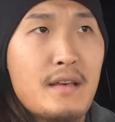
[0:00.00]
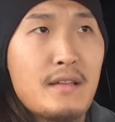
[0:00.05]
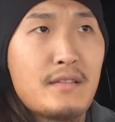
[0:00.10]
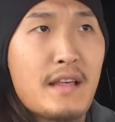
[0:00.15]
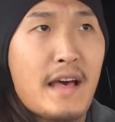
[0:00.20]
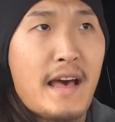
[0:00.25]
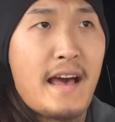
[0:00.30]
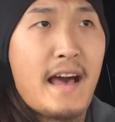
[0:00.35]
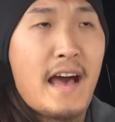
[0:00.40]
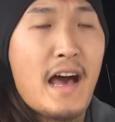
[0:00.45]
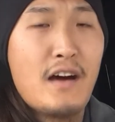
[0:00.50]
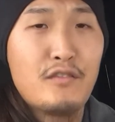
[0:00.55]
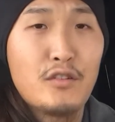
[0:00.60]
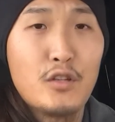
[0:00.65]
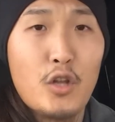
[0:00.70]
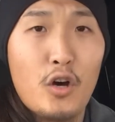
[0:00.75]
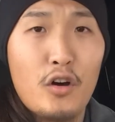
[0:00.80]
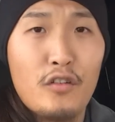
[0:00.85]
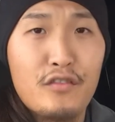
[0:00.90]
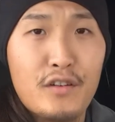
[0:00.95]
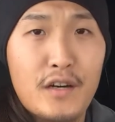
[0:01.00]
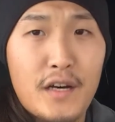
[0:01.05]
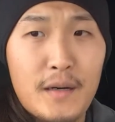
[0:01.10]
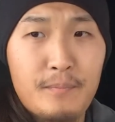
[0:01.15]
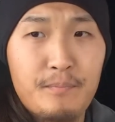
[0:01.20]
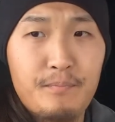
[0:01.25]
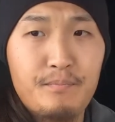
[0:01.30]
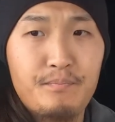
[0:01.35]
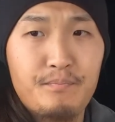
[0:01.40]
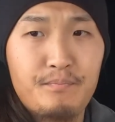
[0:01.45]
have a lot
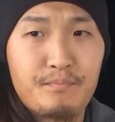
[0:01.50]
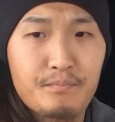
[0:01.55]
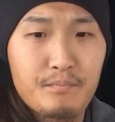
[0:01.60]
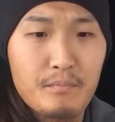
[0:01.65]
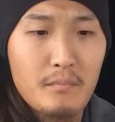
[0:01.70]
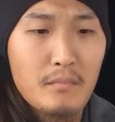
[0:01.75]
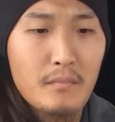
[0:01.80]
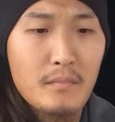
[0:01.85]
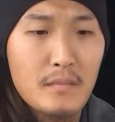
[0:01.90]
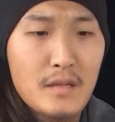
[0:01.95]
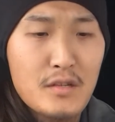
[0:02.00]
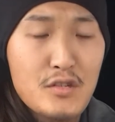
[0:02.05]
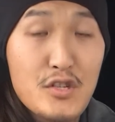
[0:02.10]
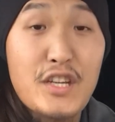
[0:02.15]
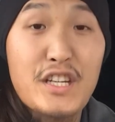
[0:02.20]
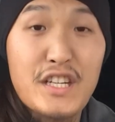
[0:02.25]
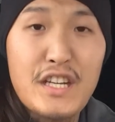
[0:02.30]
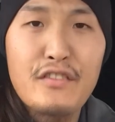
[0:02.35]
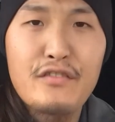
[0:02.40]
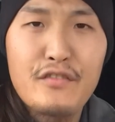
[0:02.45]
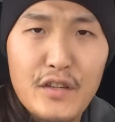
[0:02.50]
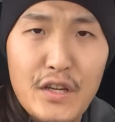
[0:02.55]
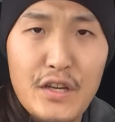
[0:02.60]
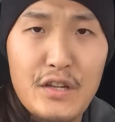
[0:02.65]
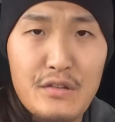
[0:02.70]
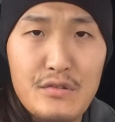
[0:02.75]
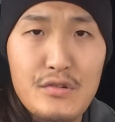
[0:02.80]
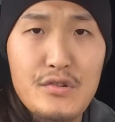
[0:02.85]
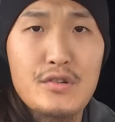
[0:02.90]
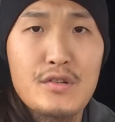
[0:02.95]
of
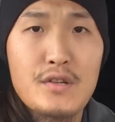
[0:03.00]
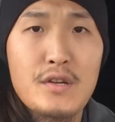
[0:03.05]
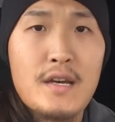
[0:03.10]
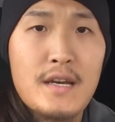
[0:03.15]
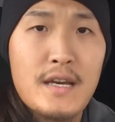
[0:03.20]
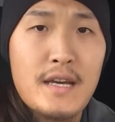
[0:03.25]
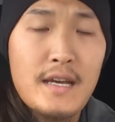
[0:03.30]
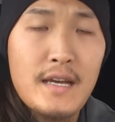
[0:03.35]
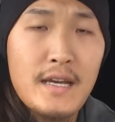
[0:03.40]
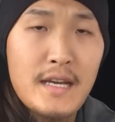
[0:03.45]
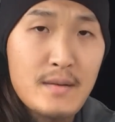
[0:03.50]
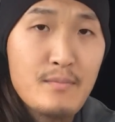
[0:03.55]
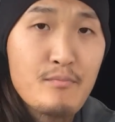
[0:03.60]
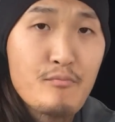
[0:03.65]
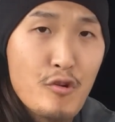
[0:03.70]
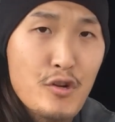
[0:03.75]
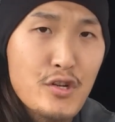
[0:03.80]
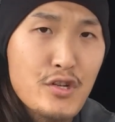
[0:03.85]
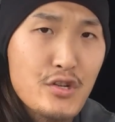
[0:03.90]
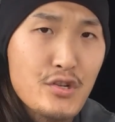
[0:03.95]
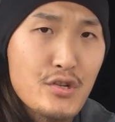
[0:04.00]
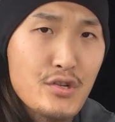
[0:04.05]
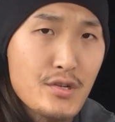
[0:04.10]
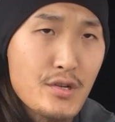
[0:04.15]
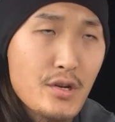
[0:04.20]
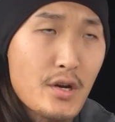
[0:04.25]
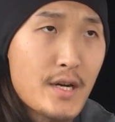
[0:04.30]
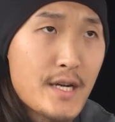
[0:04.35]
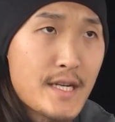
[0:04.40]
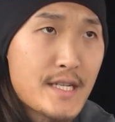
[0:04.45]
significance in British
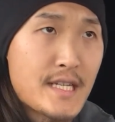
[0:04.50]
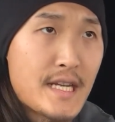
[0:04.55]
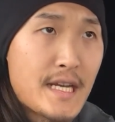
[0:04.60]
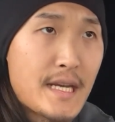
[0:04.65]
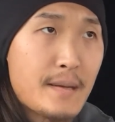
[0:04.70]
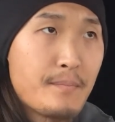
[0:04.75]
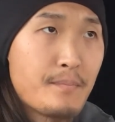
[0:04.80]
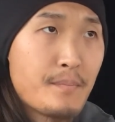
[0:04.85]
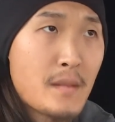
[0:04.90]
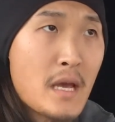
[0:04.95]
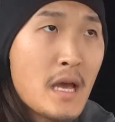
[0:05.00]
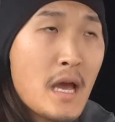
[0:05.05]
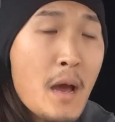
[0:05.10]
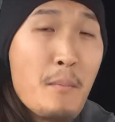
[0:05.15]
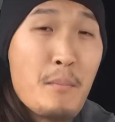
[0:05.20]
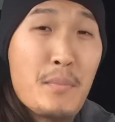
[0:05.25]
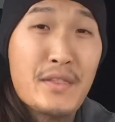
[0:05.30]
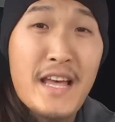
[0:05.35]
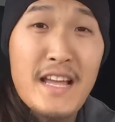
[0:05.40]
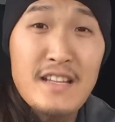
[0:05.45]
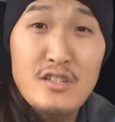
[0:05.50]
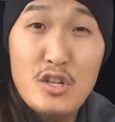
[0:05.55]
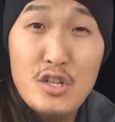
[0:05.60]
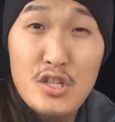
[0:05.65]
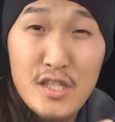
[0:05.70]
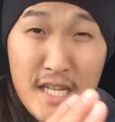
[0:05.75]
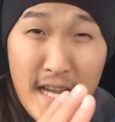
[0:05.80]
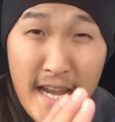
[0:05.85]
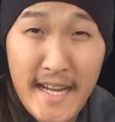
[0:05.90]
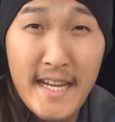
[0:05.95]
society. But that's a
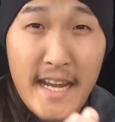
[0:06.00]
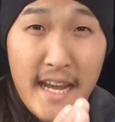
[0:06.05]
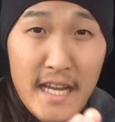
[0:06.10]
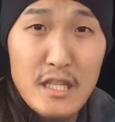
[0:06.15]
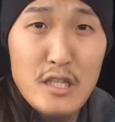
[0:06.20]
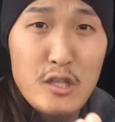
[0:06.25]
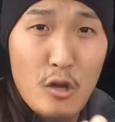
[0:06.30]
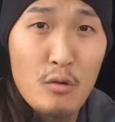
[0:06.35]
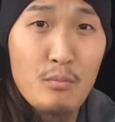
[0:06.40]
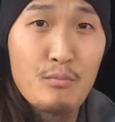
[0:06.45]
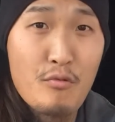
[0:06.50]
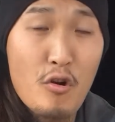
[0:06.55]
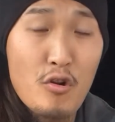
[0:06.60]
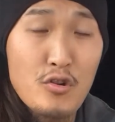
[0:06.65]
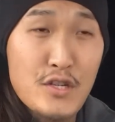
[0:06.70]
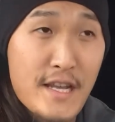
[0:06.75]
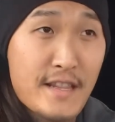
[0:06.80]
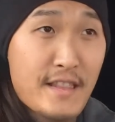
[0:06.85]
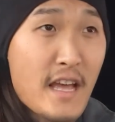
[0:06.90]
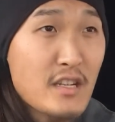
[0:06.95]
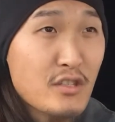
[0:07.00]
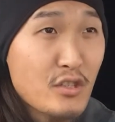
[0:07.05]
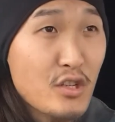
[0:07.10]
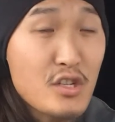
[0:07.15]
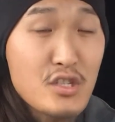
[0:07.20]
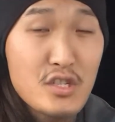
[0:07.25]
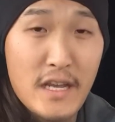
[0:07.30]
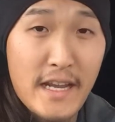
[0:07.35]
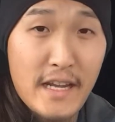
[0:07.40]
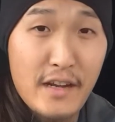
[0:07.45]
decades-long project. That's going
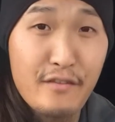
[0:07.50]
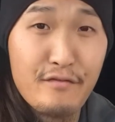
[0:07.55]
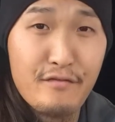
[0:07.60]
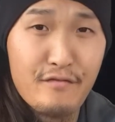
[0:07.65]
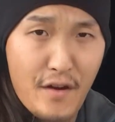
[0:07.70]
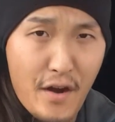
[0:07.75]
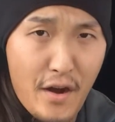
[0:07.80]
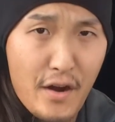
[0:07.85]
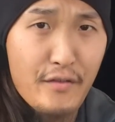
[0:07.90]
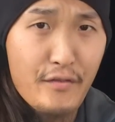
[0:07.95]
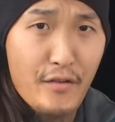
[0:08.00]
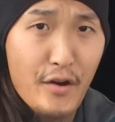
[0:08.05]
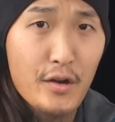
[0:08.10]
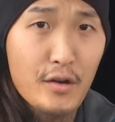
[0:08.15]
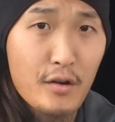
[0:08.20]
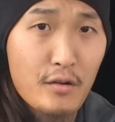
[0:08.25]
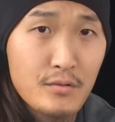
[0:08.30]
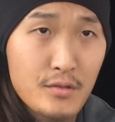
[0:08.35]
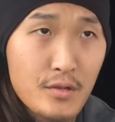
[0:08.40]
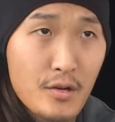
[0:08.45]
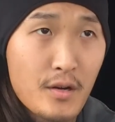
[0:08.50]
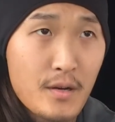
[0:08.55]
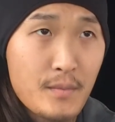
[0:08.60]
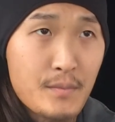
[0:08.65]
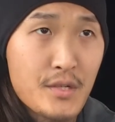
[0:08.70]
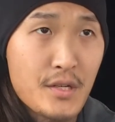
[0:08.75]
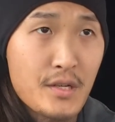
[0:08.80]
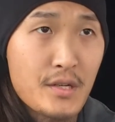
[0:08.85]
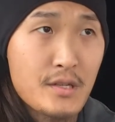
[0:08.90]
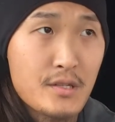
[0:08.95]
to take a very, very long time
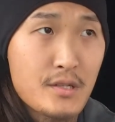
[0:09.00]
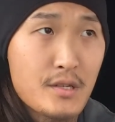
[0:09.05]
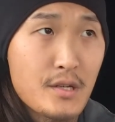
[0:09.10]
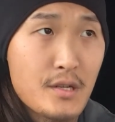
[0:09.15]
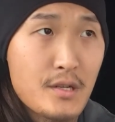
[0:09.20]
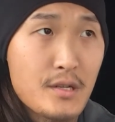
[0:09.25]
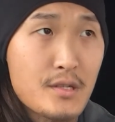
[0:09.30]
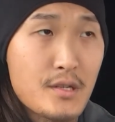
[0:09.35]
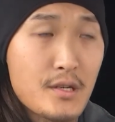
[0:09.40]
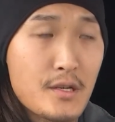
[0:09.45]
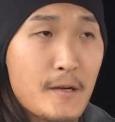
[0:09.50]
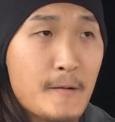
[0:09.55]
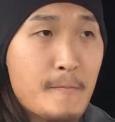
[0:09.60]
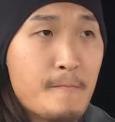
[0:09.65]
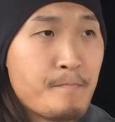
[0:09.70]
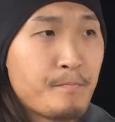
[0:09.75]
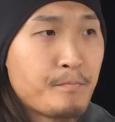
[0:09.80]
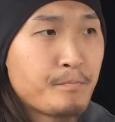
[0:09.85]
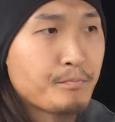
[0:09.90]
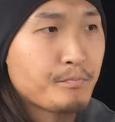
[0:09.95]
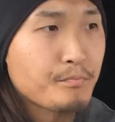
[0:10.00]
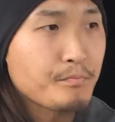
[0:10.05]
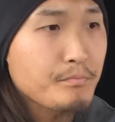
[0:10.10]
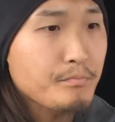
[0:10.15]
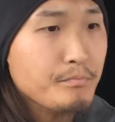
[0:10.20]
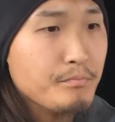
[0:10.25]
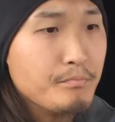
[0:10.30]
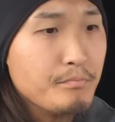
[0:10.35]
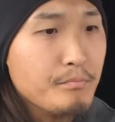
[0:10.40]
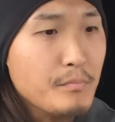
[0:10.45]
to
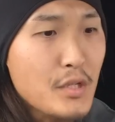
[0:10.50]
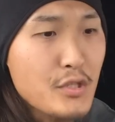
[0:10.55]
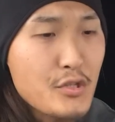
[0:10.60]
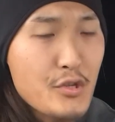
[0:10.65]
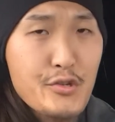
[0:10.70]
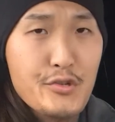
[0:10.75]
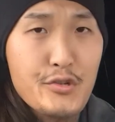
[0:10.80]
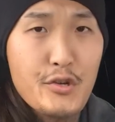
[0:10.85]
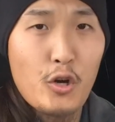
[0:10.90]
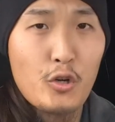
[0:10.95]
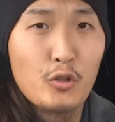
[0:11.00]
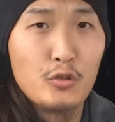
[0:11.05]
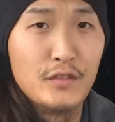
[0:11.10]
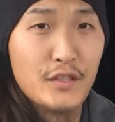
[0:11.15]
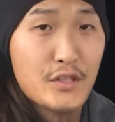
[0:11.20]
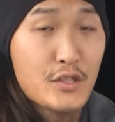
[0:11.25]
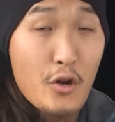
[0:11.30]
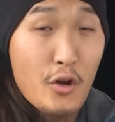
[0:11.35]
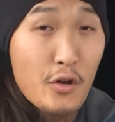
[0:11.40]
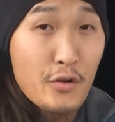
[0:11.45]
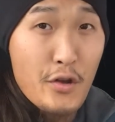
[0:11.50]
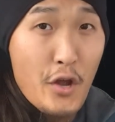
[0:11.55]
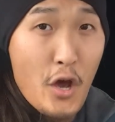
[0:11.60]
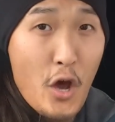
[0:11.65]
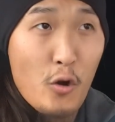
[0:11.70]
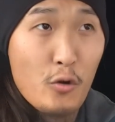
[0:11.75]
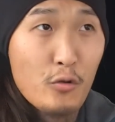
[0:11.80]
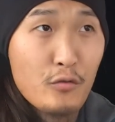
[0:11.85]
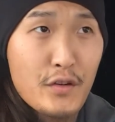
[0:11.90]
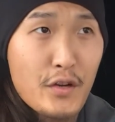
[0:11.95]
solve. It's not an
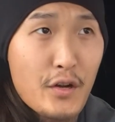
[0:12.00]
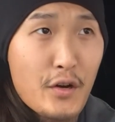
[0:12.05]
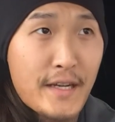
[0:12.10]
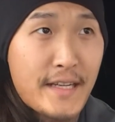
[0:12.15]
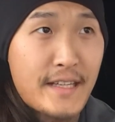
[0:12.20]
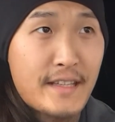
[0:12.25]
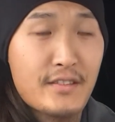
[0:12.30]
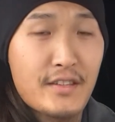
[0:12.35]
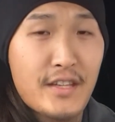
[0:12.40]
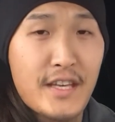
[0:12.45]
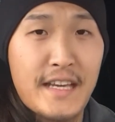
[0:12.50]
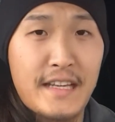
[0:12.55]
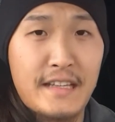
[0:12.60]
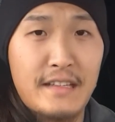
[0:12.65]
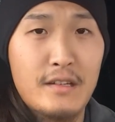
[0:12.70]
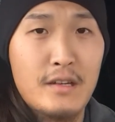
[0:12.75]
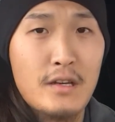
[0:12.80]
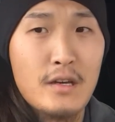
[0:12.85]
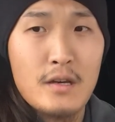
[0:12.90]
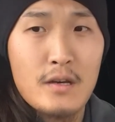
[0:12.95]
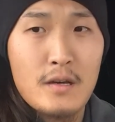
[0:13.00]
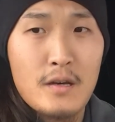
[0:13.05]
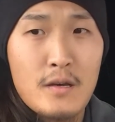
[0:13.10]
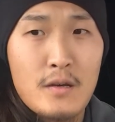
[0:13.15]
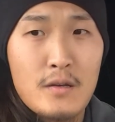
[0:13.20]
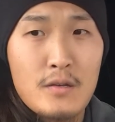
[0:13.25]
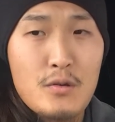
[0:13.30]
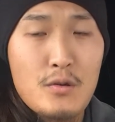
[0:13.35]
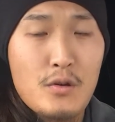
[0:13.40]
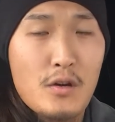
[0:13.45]
overnight thing.
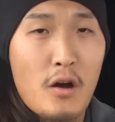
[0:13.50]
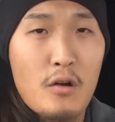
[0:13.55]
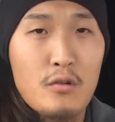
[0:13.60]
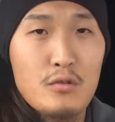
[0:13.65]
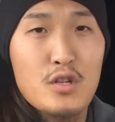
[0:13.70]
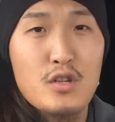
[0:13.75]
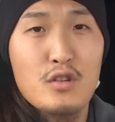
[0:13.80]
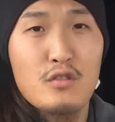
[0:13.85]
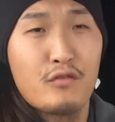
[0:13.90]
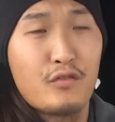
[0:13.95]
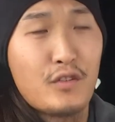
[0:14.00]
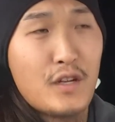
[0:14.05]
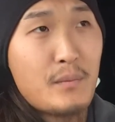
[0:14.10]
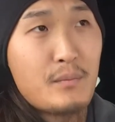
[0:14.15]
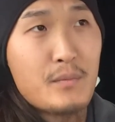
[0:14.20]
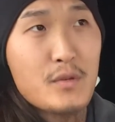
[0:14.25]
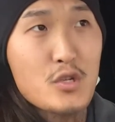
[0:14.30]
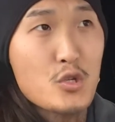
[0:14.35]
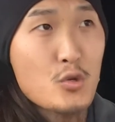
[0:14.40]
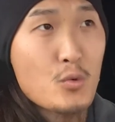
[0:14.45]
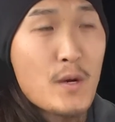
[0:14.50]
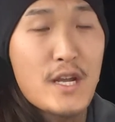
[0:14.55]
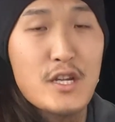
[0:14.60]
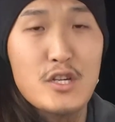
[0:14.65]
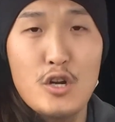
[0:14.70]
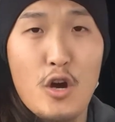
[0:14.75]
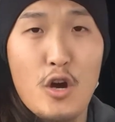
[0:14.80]
You can't just flip the switch